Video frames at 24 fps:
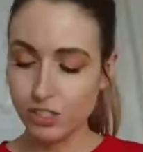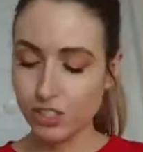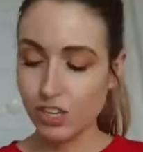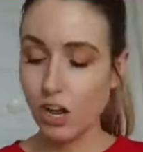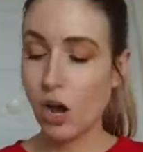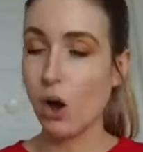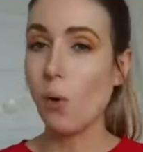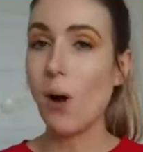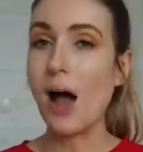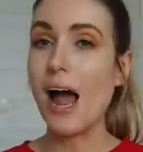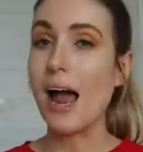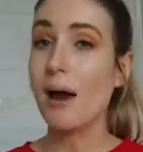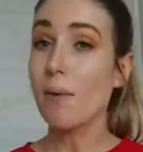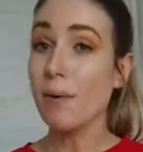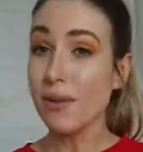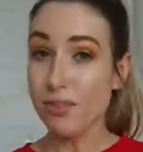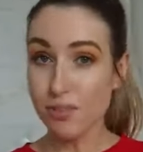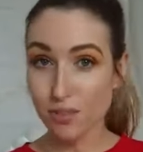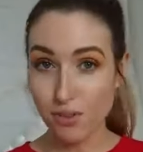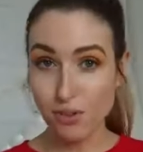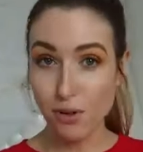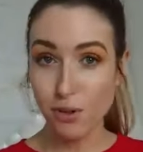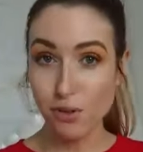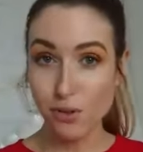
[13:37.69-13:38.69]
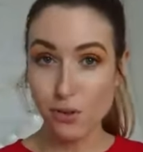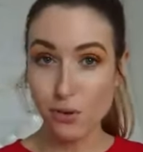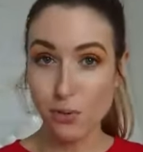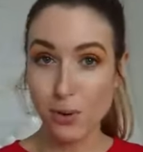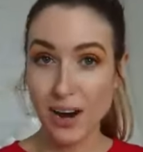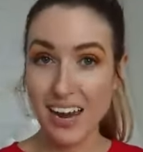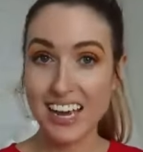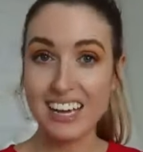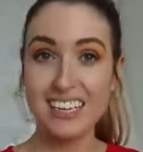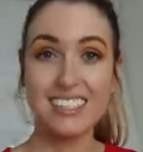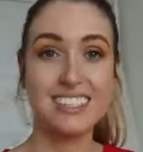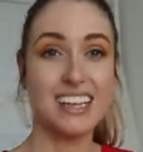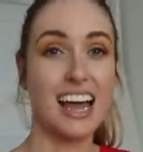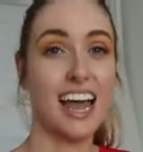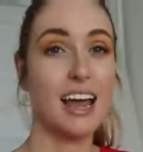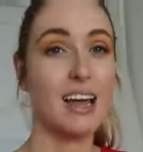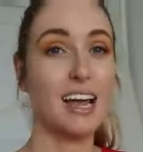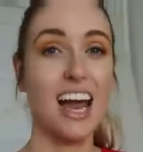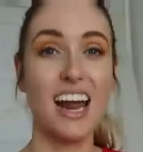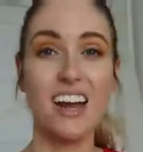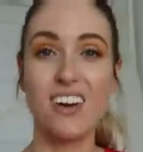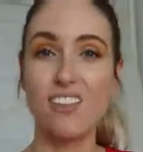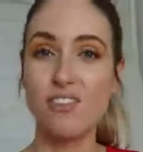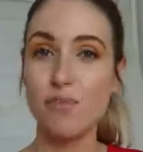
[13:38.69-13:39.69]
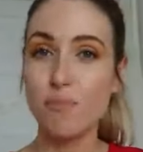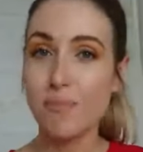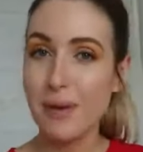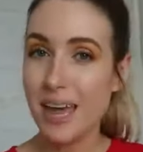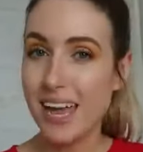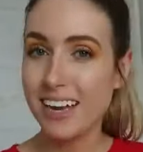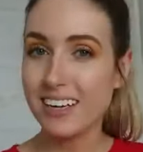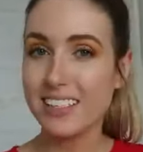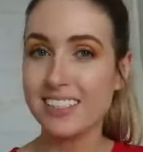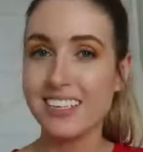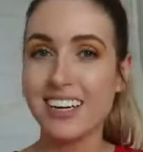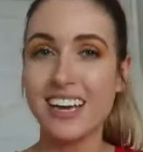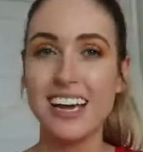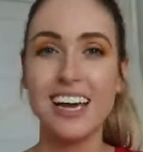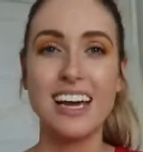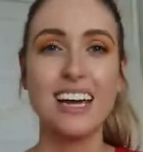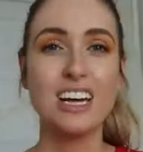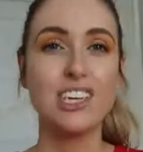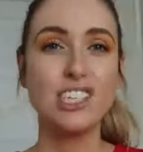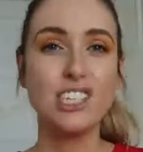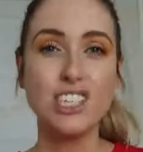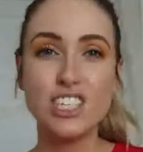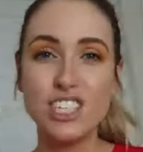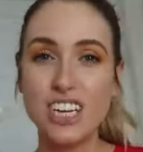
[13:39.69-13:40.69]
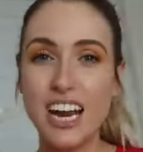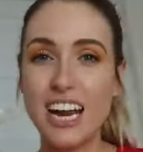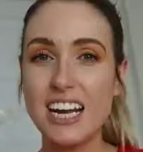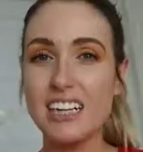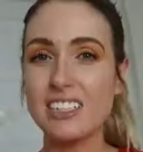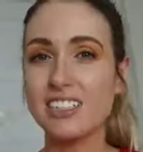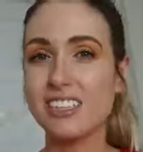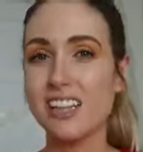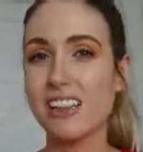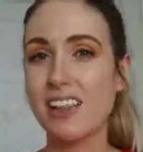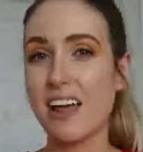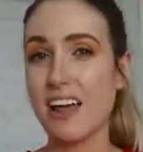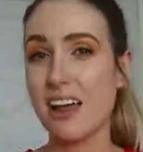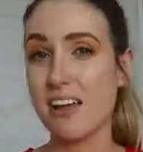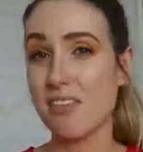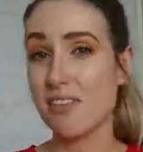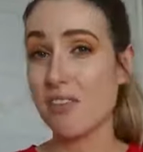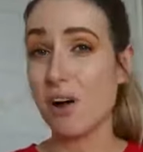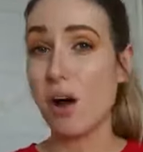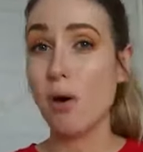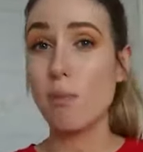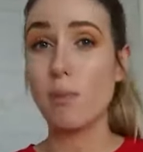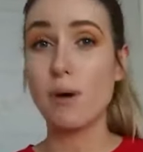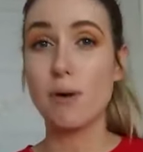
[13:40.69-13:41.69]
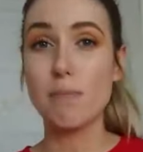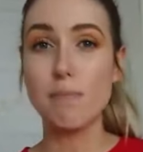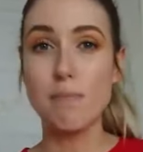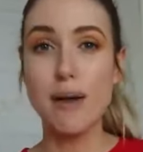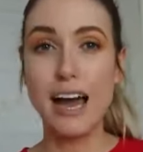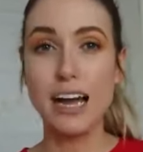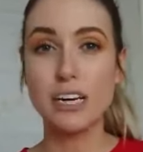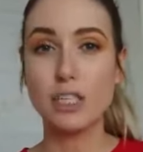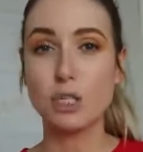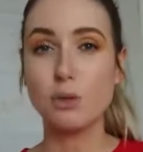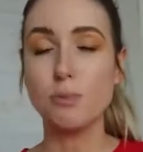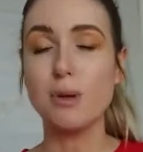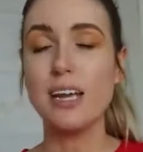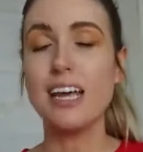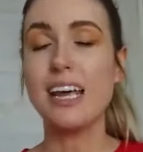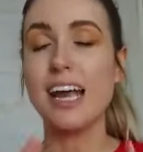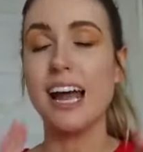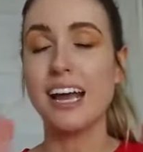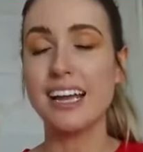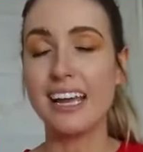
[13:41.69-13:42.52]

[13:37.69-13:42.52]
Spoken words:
So I went through the whole quiz. I kind of picked shades that I thought would match me.